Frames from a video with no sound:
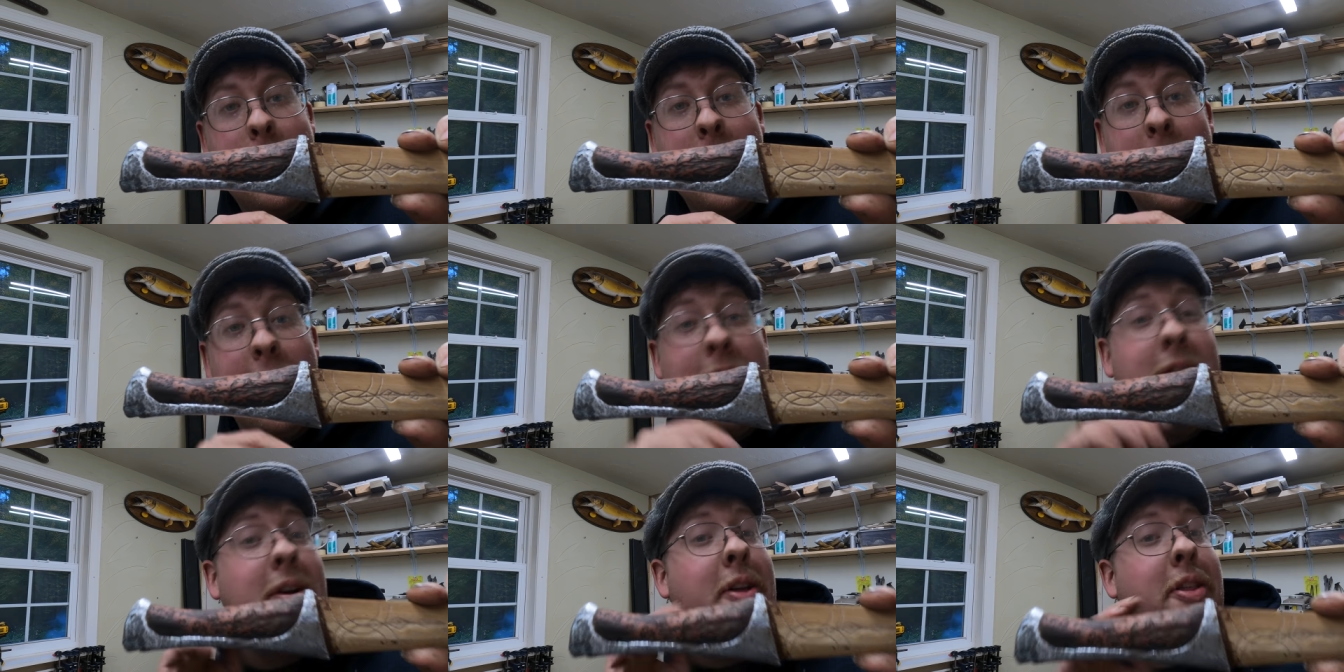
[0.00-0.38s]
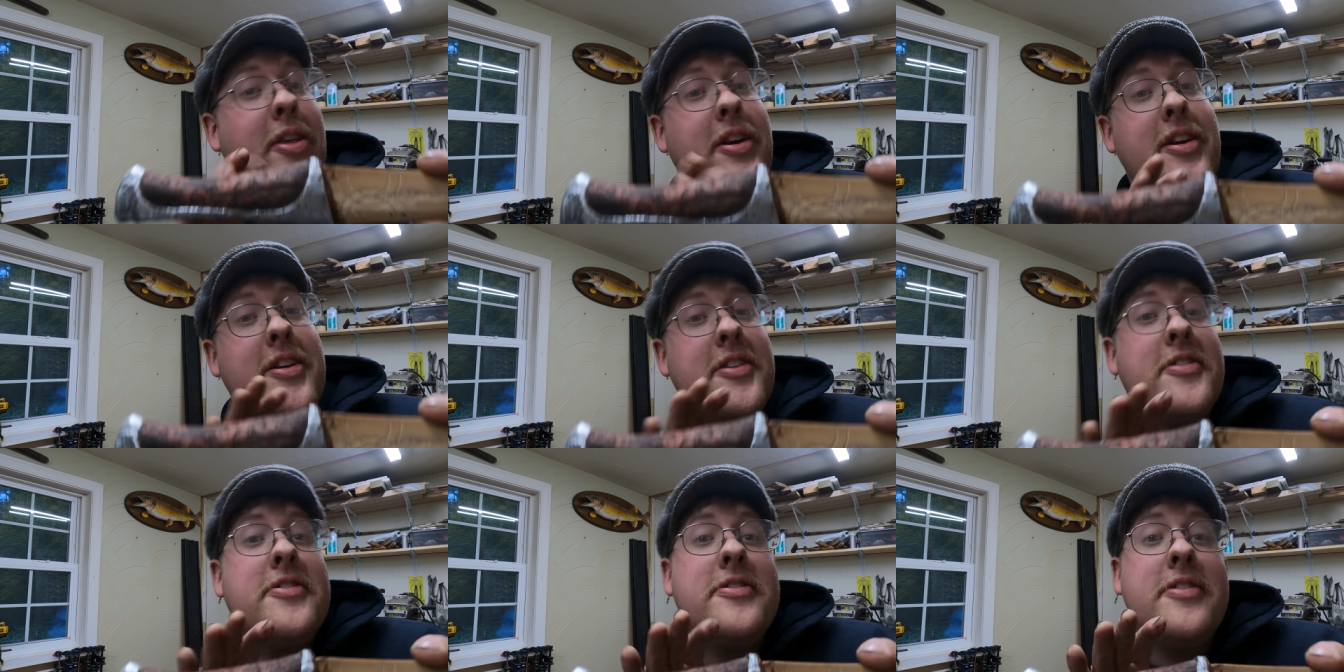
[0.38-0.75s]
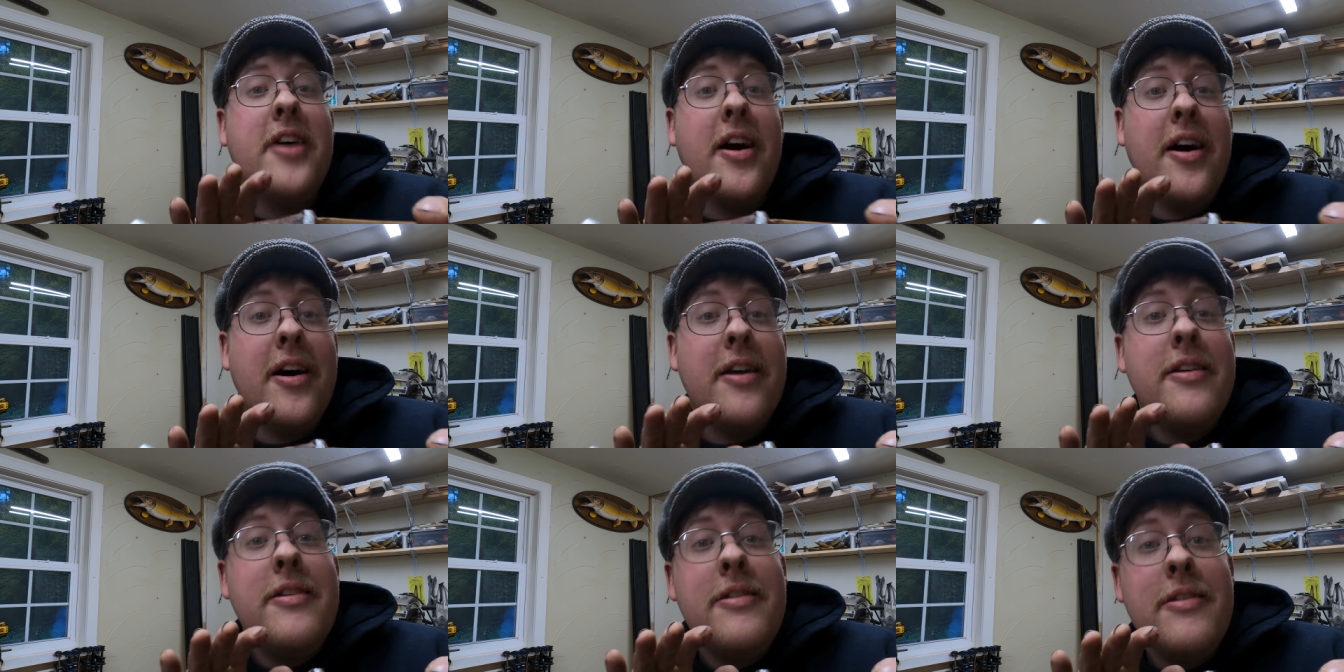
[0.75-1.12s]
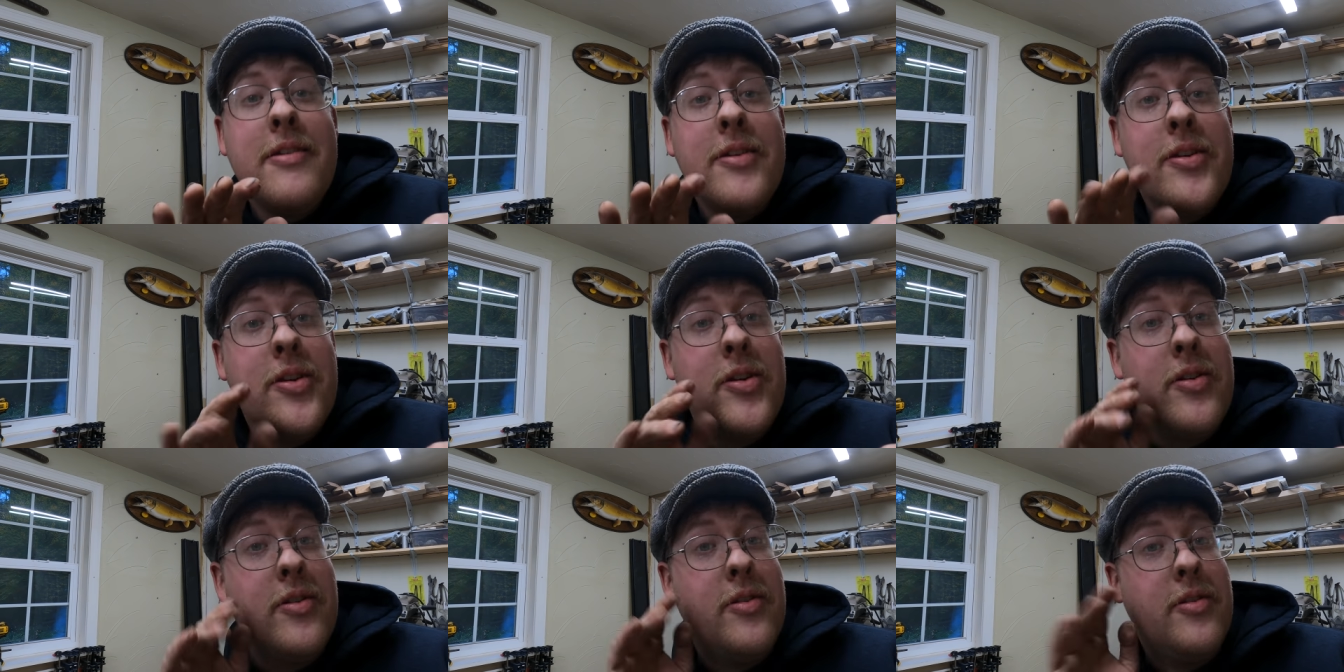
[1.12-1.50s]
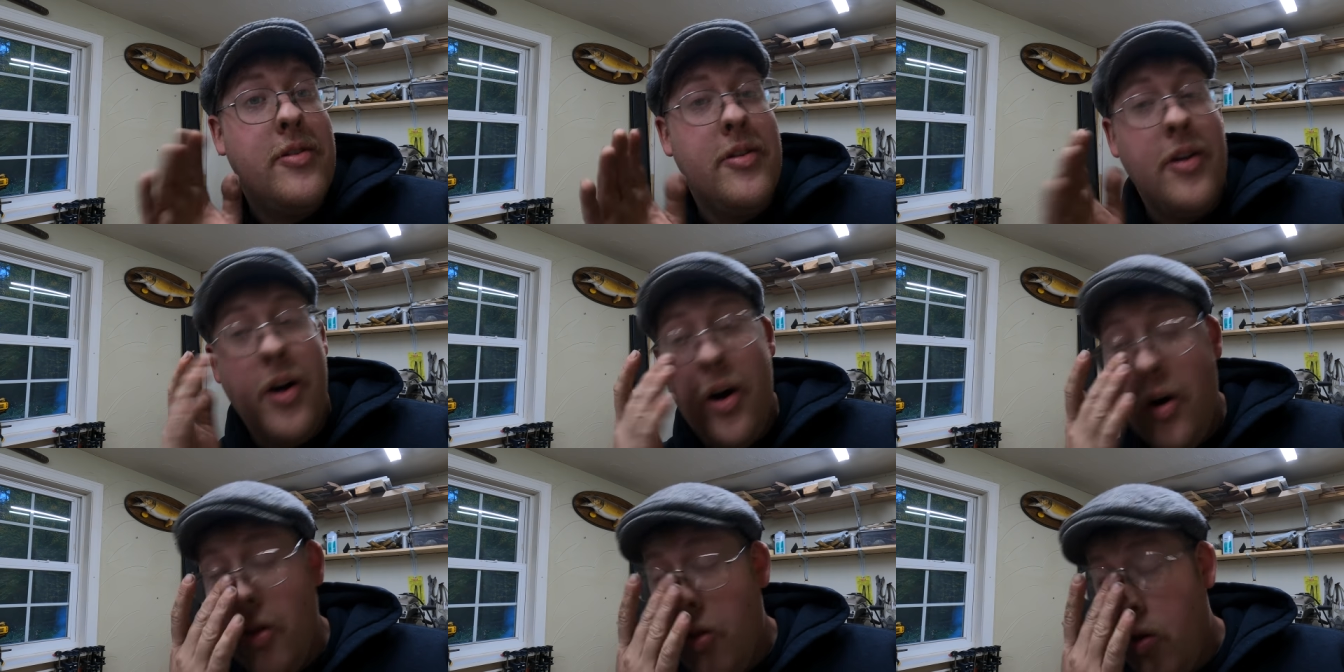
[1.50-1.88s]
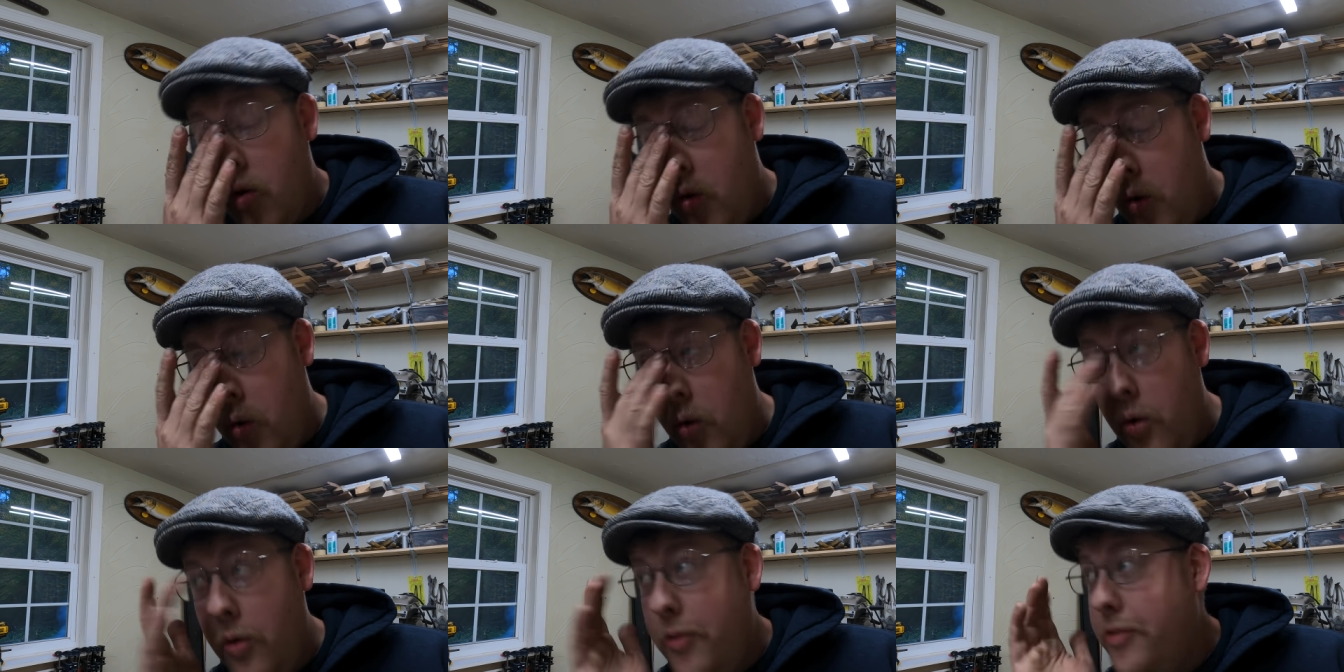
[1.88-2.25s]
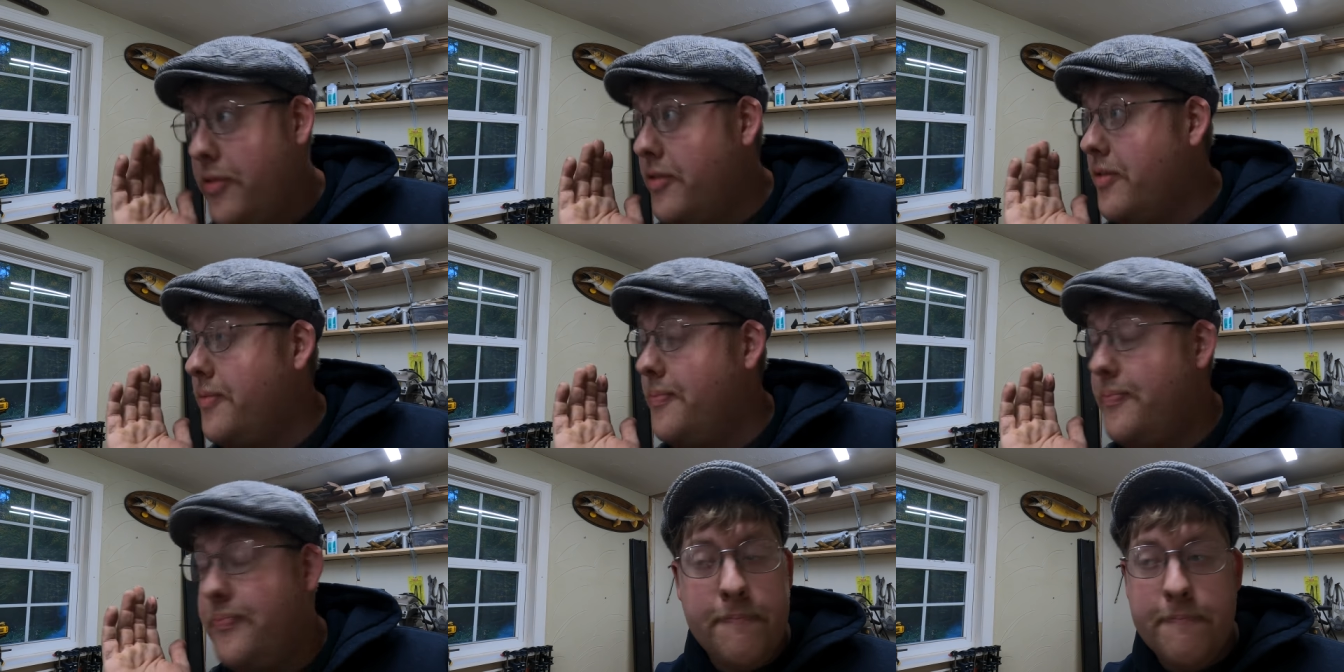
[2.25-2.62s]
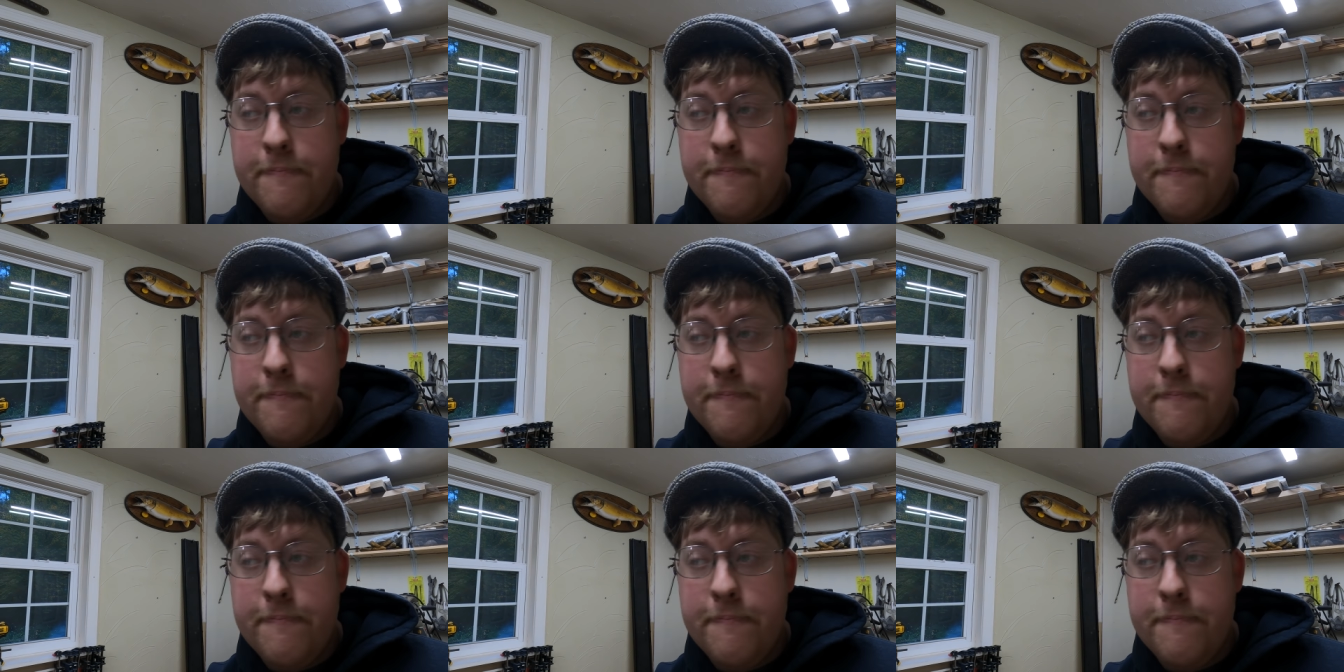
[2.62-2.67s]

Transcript: The filling is done in all the holes.